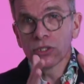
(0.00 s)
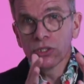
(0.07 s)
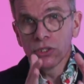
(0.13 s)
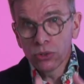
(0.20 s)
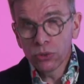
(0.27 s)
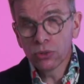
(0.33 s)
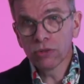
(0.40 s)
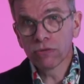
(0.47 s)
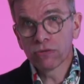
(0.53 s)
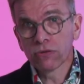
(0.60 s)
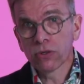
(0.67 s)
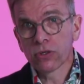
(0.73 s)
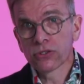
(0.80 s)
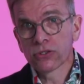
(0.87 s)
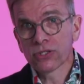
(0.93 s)

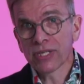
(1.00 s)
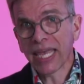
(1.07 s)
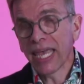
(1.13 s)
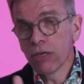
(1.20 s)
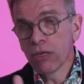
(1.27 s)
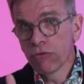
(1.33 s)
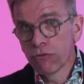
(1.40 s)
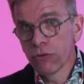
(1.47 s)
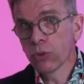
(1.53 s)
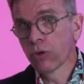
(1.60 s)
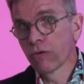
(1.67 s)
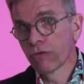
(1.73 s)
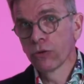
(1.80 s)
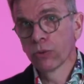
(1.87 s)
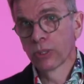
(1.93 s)
universe in view
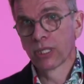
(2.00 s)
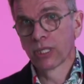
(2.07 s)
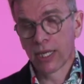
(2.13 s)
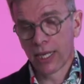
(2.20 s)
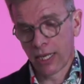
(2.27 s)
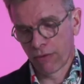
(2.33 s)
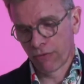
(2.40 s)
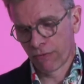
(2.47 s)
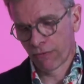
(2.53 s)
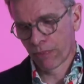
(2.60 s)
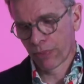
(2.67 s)
of human life.